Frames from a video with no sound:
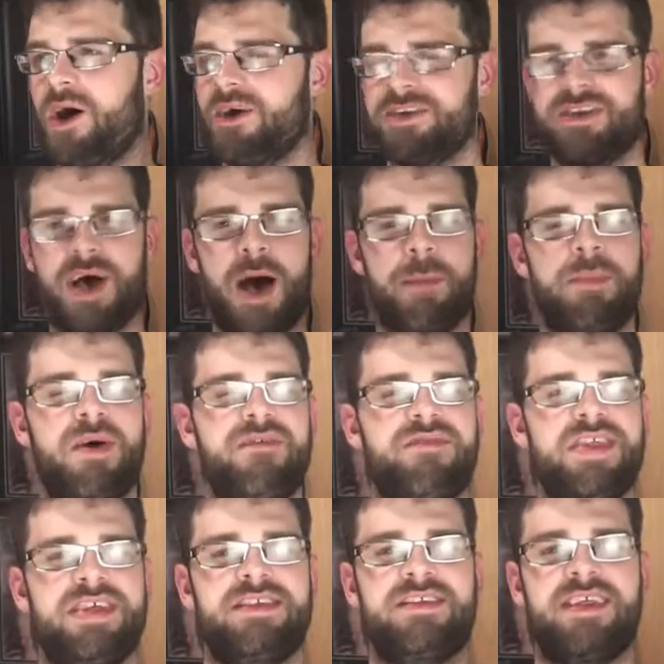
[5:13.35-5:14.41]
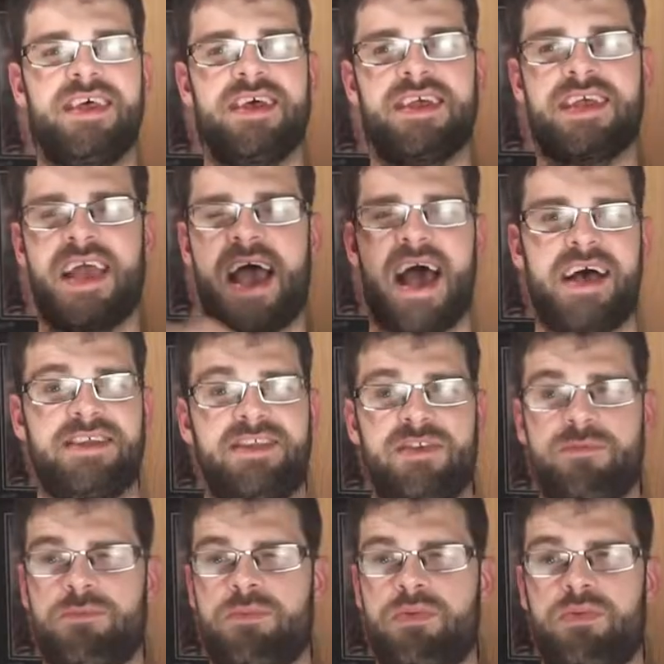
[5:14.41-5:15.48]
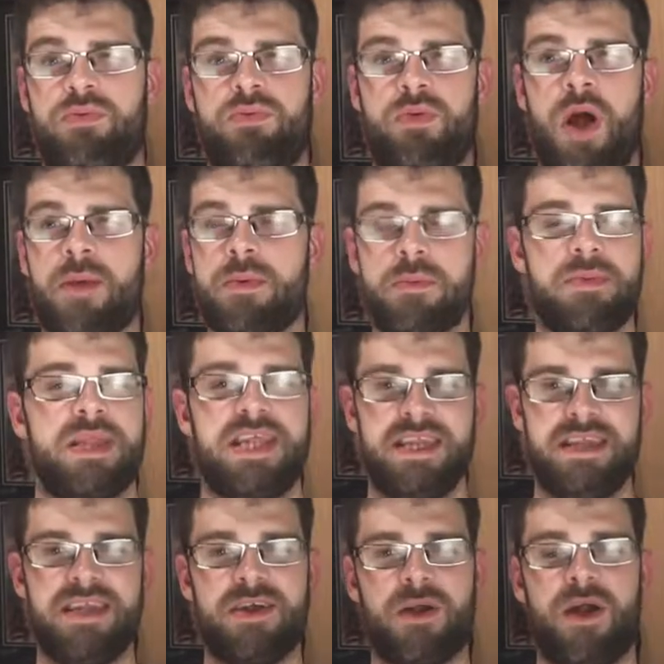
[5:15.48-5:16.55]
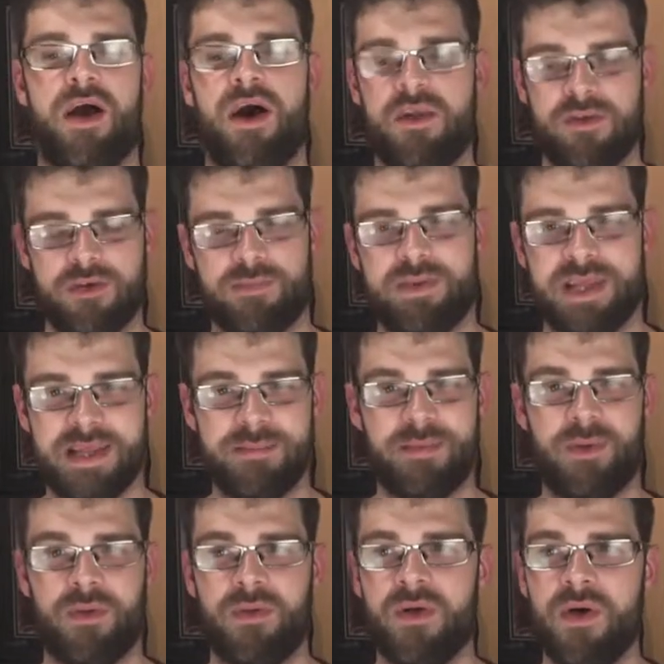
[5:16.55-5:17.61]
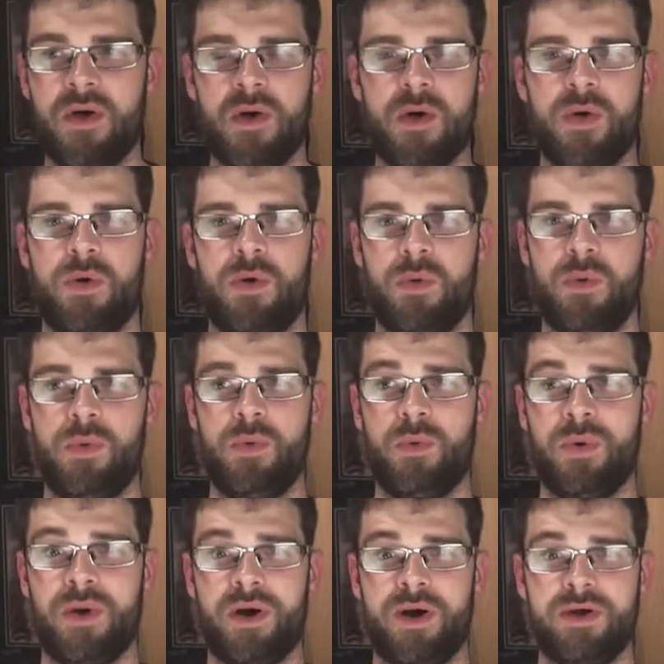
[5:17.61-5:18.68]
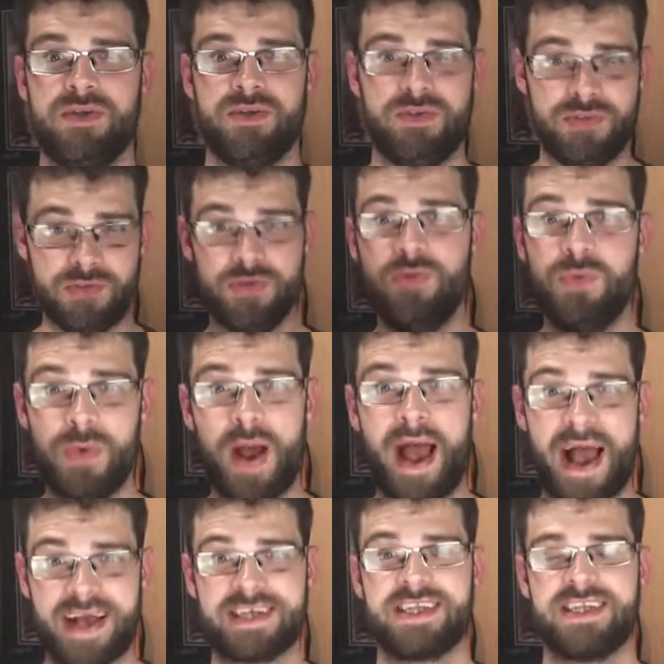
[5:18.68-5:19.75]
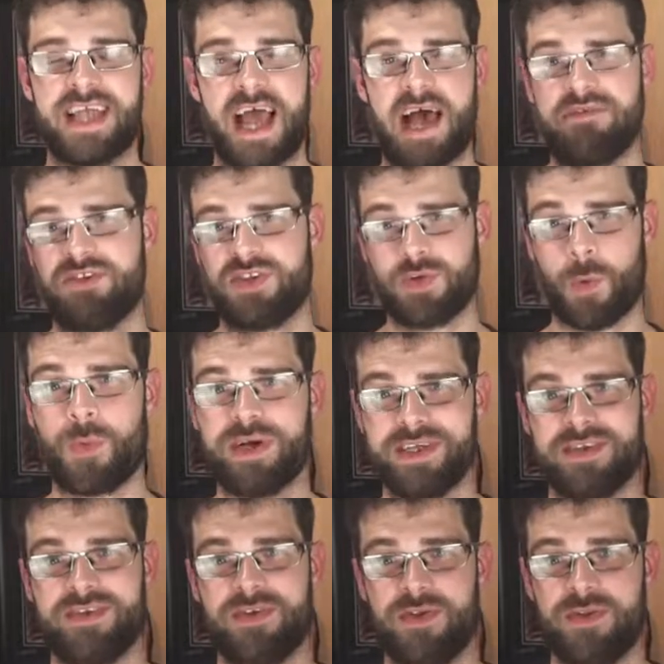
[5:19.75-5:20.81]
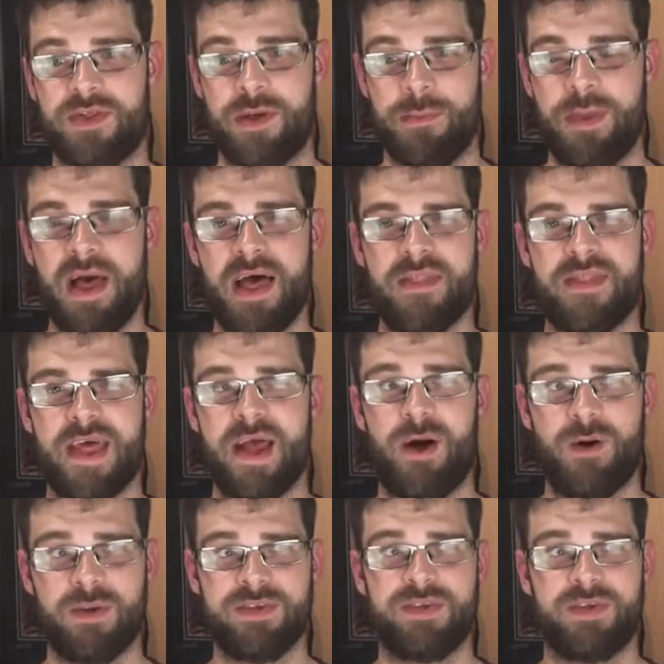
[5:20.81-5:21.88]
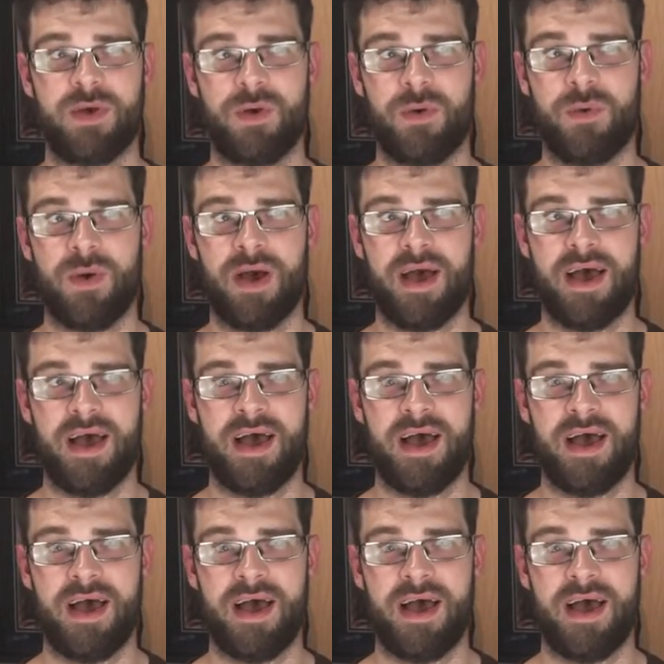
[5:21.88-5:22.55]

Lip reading: on top of this cast of probably near 100 people who do actually have stories to them, they also